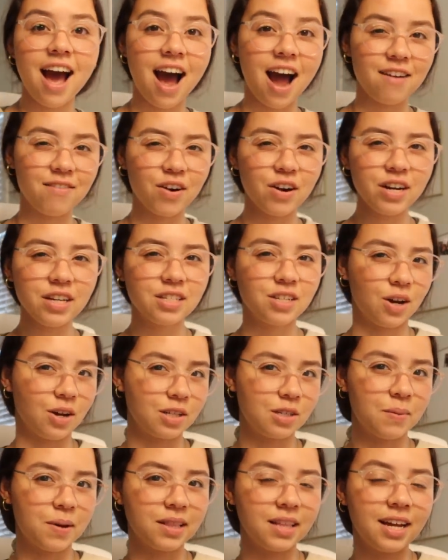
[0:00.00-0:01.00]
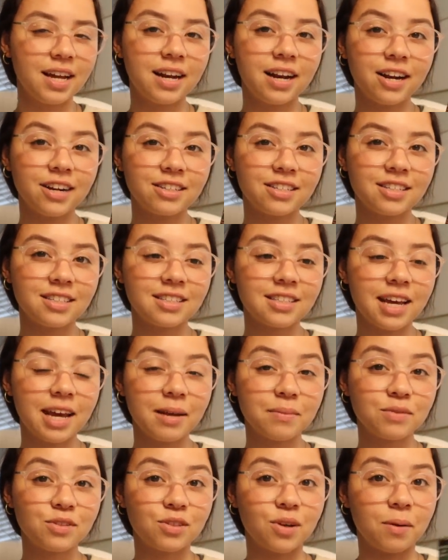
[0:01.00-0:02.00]
I've already talked about the Inheritance
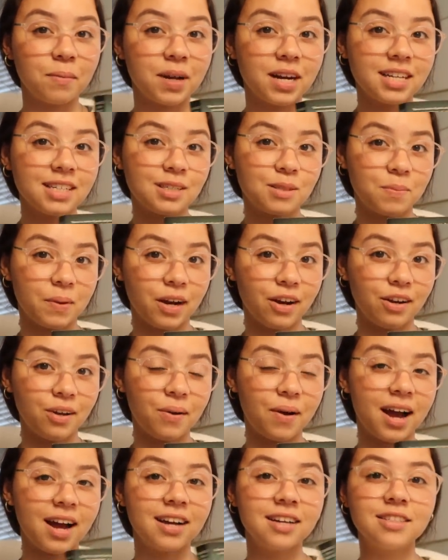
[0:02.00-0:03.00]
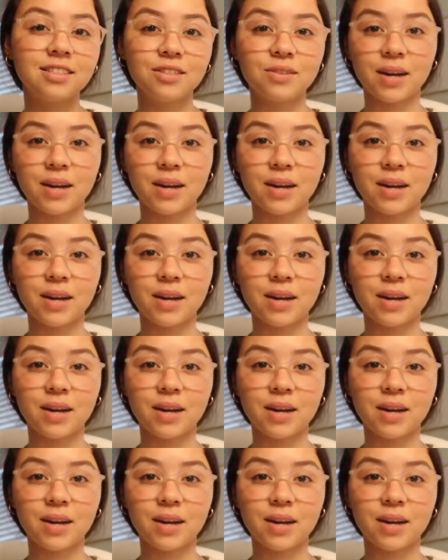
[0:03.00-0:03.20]
Games, so I'm gonna spare you guys.